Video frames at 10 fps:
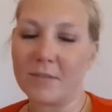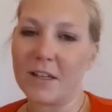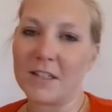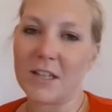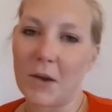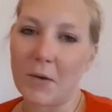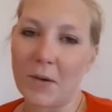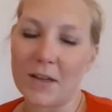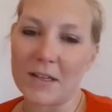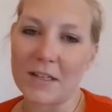
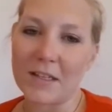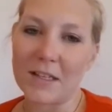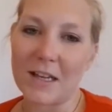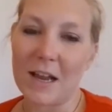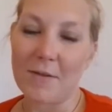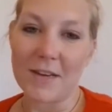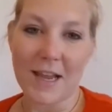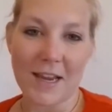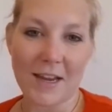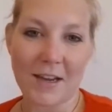So if you
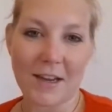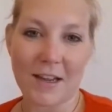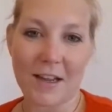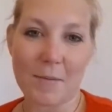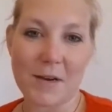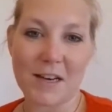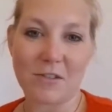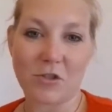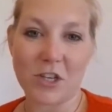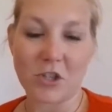take a couple of little
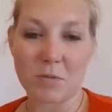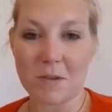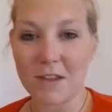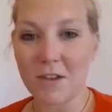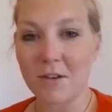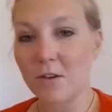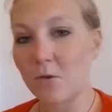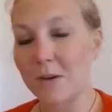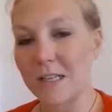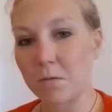treasures with you, you can
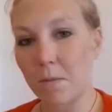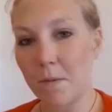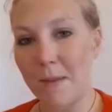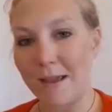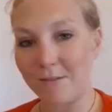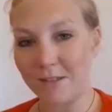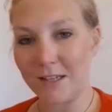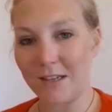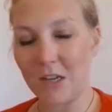always swap them out